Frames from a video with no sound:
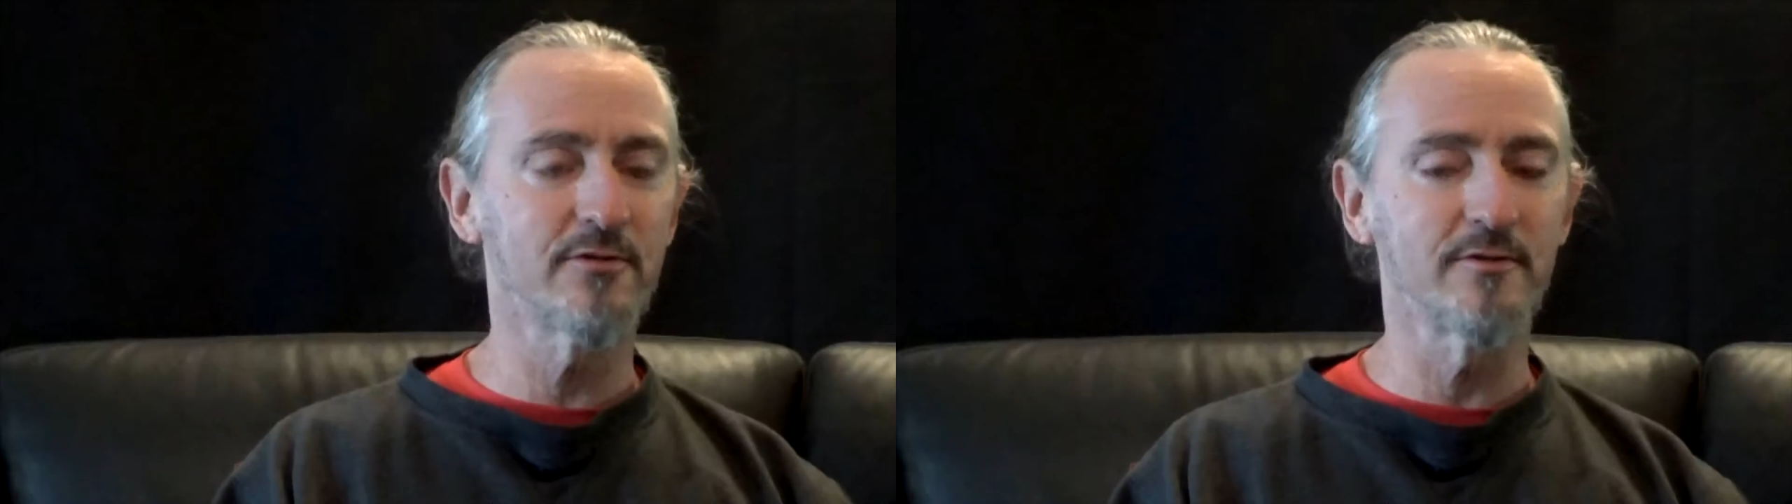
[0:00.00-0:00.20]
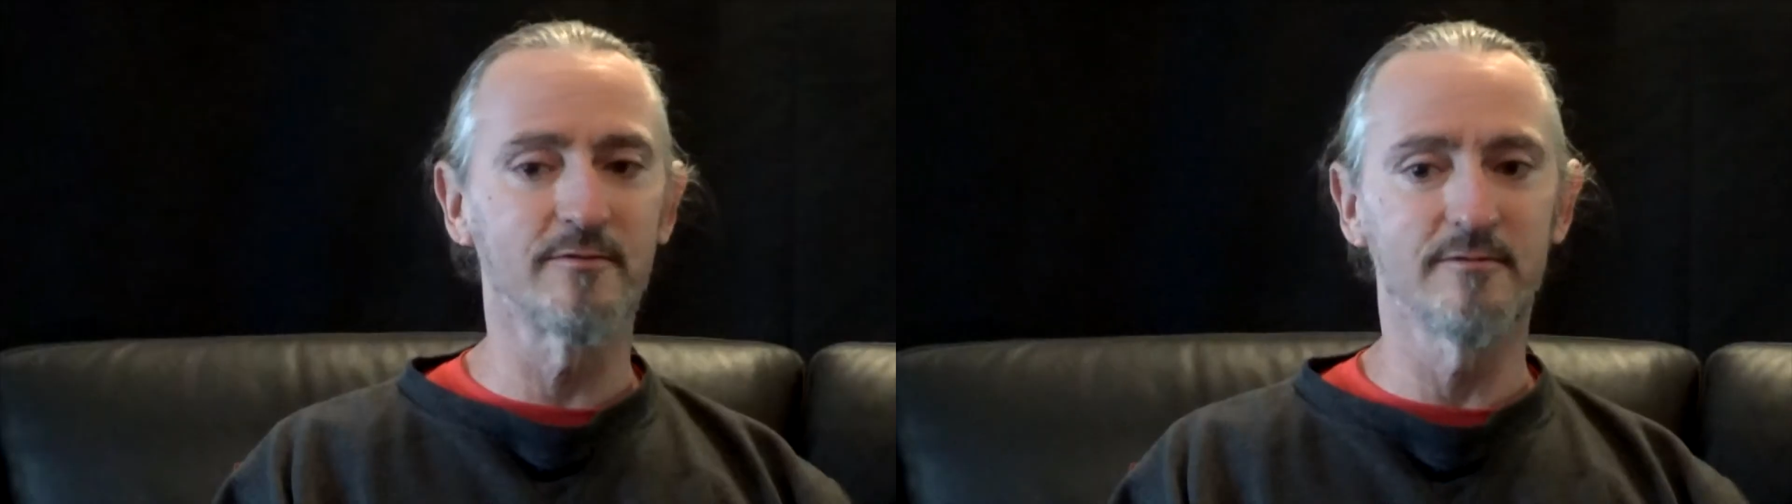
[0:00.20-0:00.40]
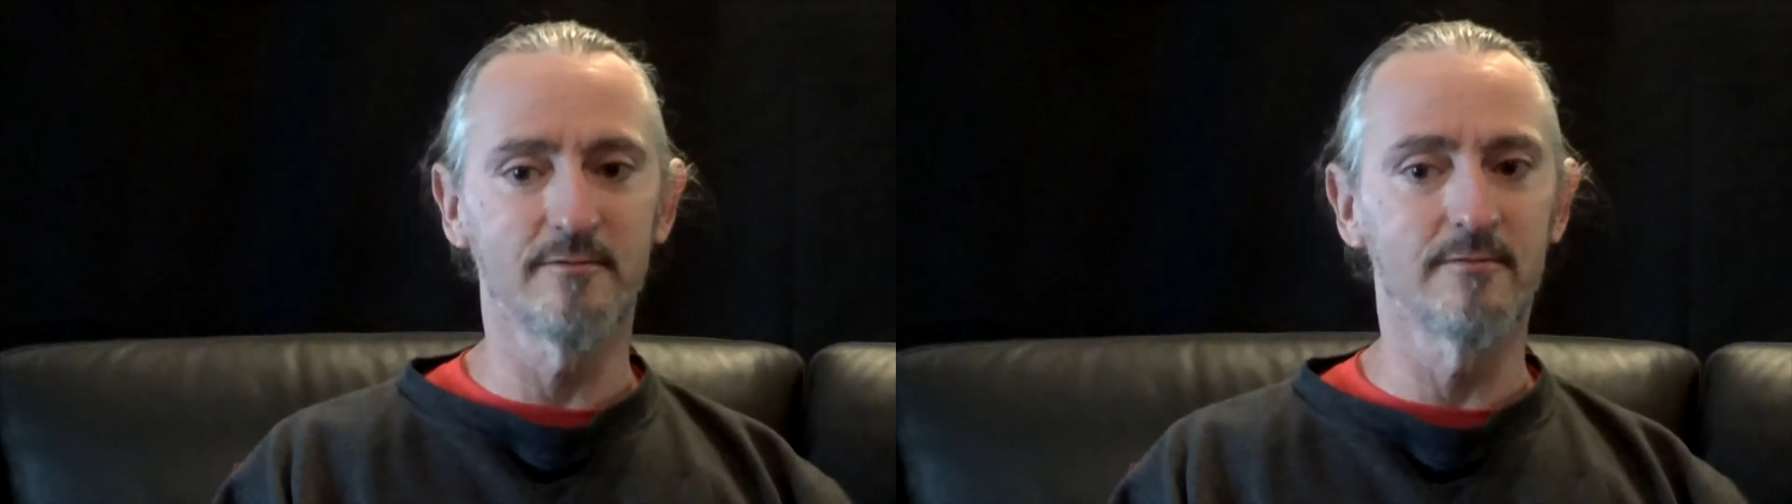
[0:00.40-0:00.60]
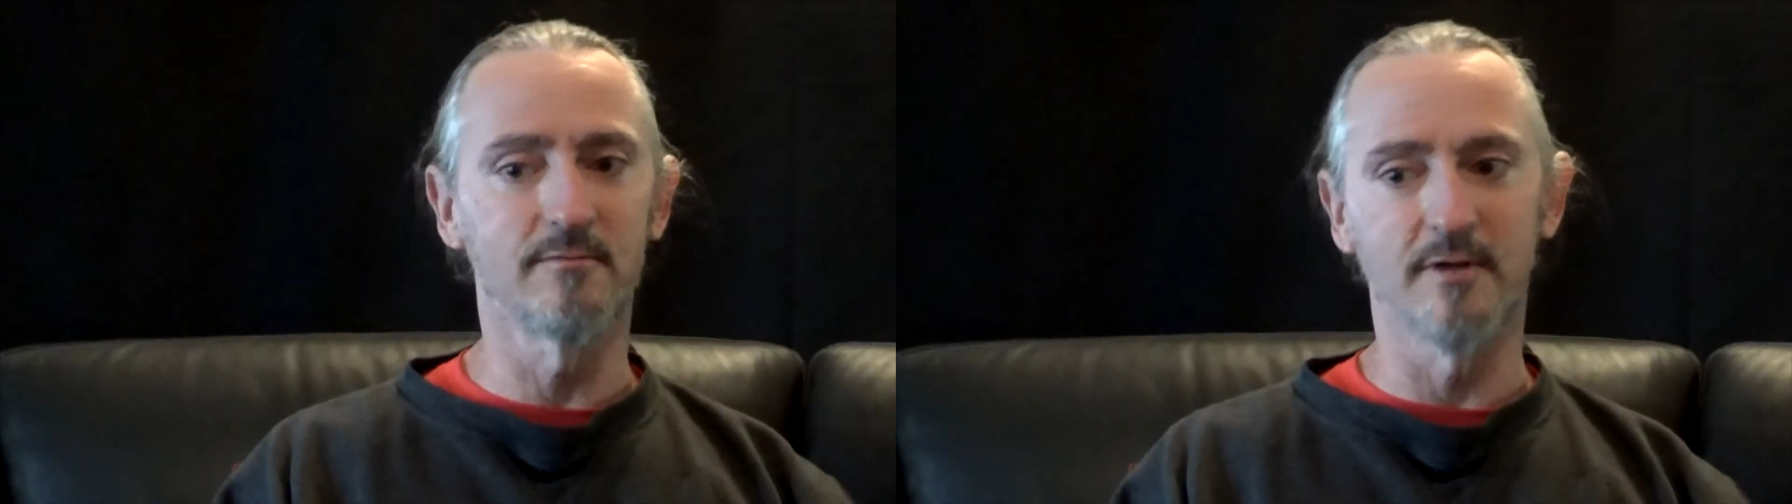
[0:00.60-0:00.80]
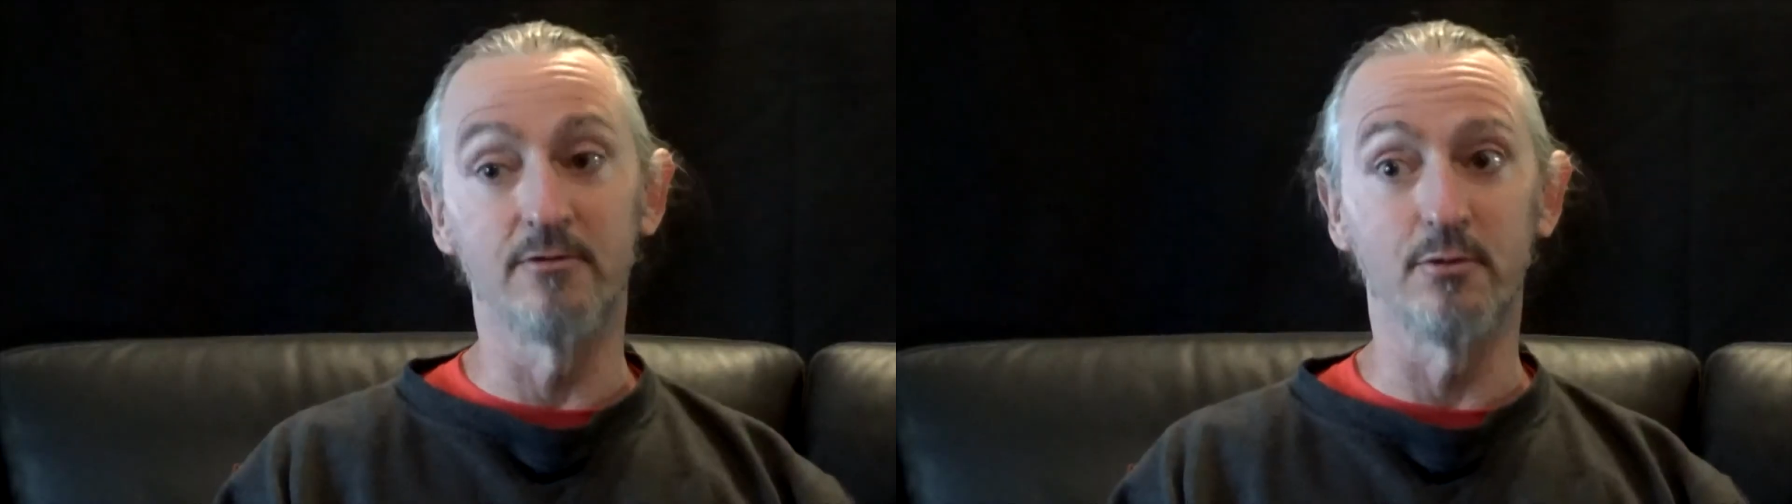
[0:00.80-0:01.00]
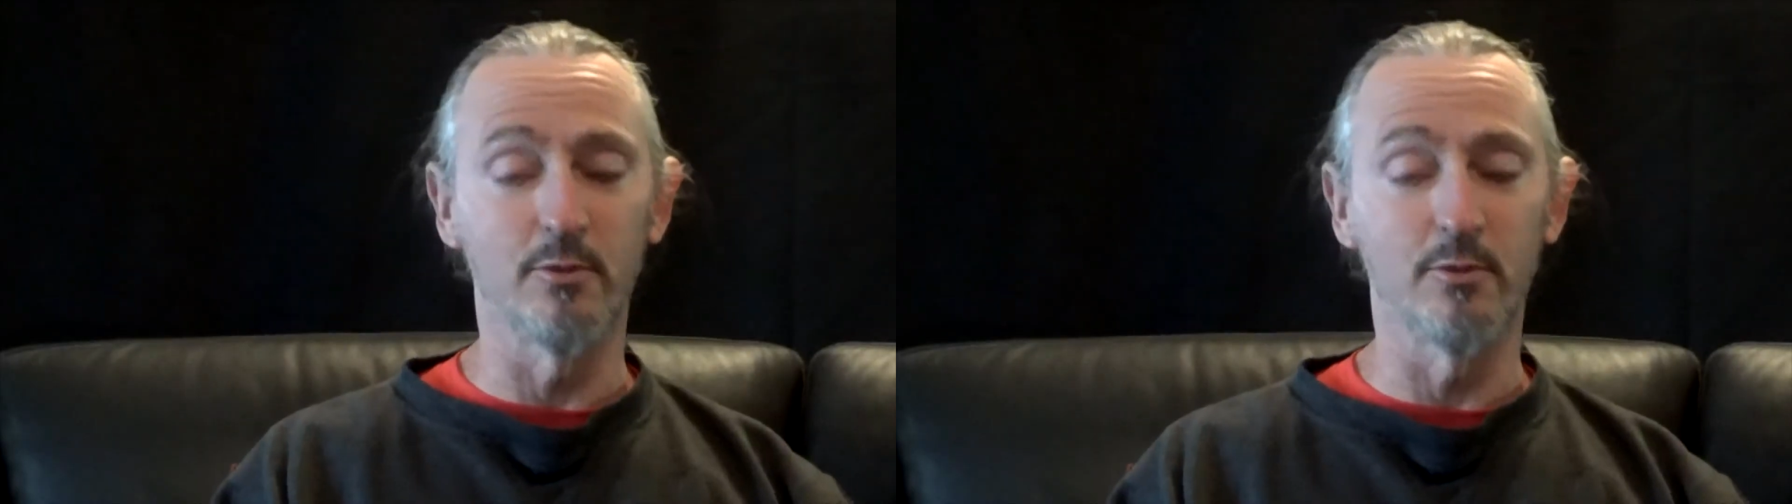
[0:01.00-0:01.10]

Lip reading: and to a